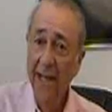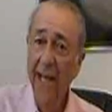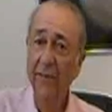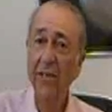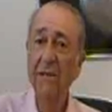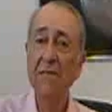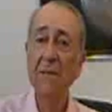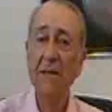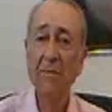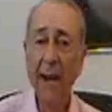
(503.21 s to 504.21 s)
Even
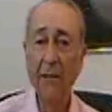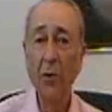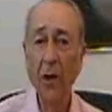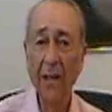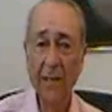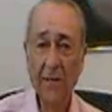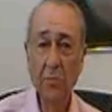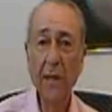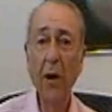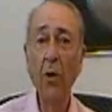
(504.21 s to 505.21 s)
microorganisms
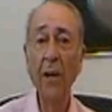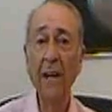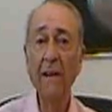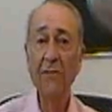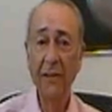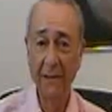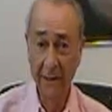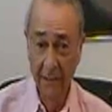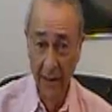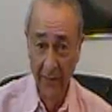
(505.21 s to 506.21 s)
we know on Earth
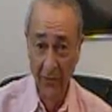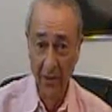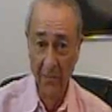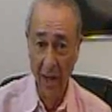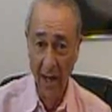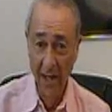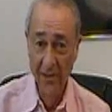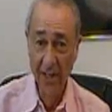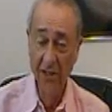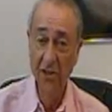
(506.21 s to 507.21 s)
could live on Mars,
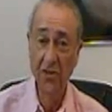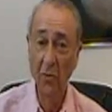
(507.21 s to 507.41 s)
such as the